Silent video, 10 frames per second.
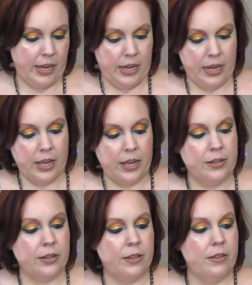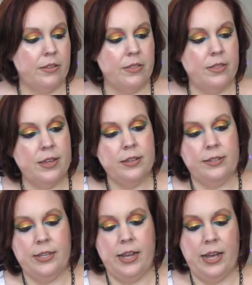And
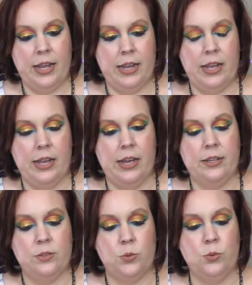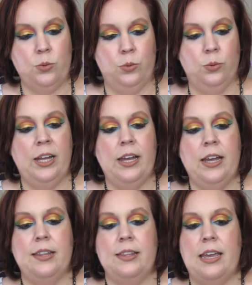this has, ooh,
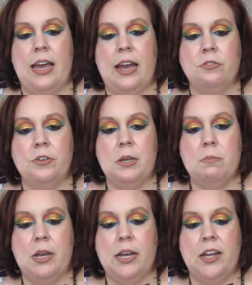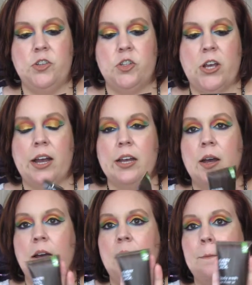the Everyman Jack
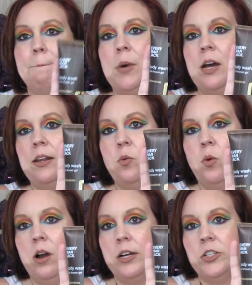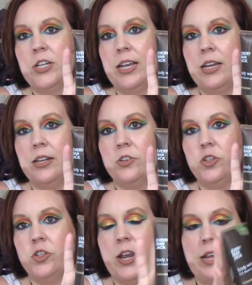body wash and
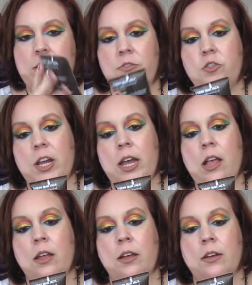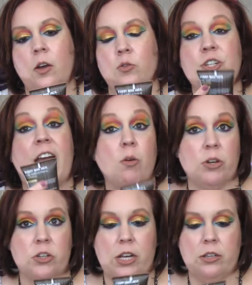shave gel. Oh,
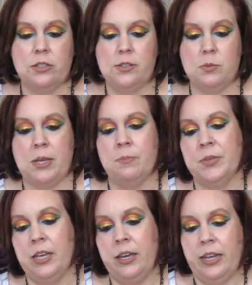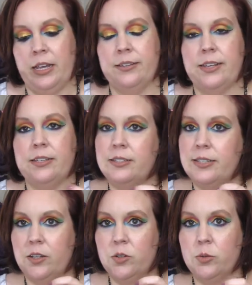shower gel, excuse me. It is a
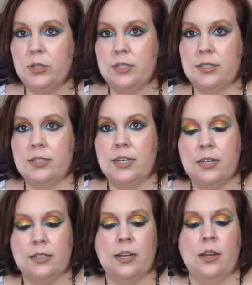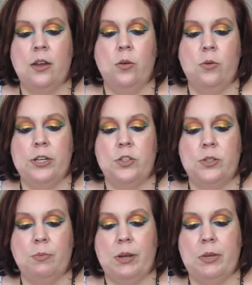sandalwood scent,
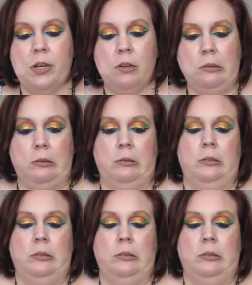which might be, oh,